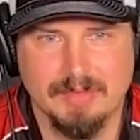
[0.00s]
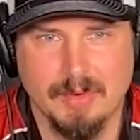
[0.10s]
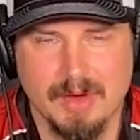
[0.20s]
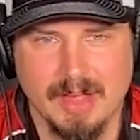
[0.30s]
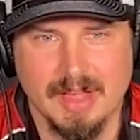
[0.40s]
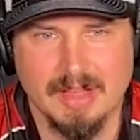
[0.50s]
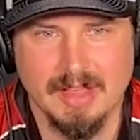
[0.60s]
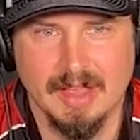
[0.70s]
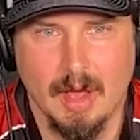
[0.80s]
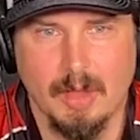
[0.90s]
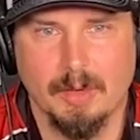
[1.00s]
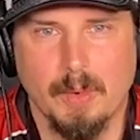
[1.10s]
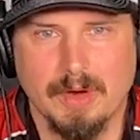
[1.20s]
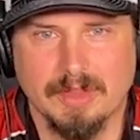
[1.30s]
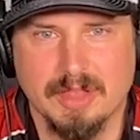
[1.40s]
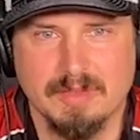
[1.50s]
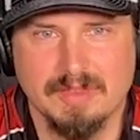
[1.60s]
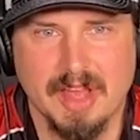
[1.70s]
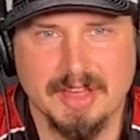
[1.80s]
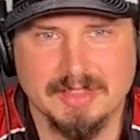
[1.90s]
for all the work that
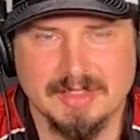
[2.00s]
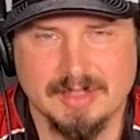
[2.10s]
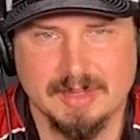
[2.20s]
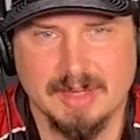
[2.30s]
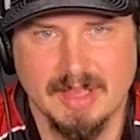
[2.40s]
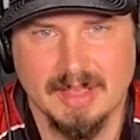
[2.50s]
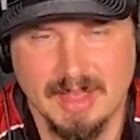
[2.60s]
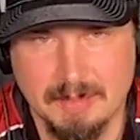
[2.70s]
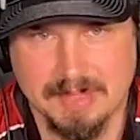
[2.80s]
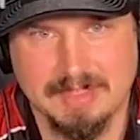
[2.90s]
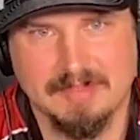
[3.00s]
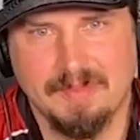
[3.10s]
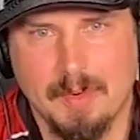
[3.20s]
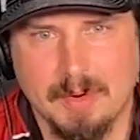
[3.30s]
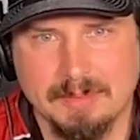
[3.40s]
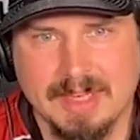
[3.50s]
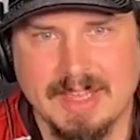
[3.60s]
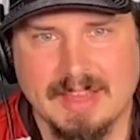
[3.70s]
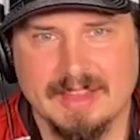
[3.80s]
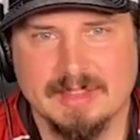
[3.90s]
you've done to keep us informed
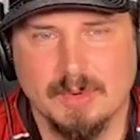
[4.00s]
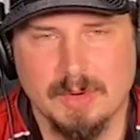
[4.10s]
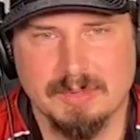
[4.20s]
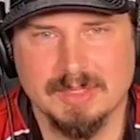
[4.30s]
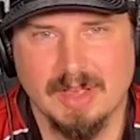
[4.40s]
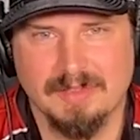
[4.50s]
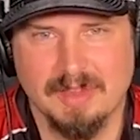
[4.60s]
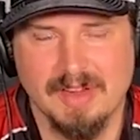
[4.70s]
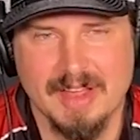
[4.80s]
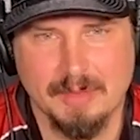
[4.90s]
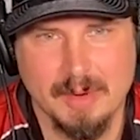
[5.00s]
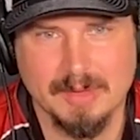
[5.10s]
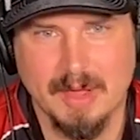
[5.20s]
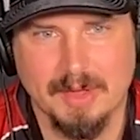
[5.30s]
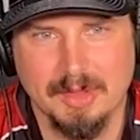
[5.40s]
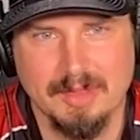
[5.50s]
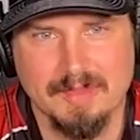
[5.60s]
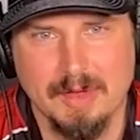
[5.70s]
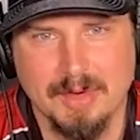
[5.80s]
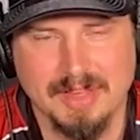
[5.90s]
and get these tournaments off the ground. We were talking on the
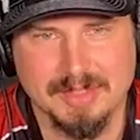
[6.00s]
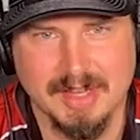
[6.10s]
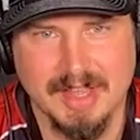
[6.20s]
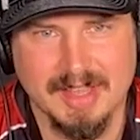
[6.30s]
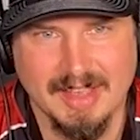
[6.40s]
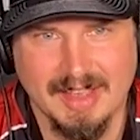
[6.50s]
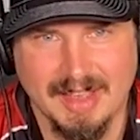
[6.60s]
phone yesterday.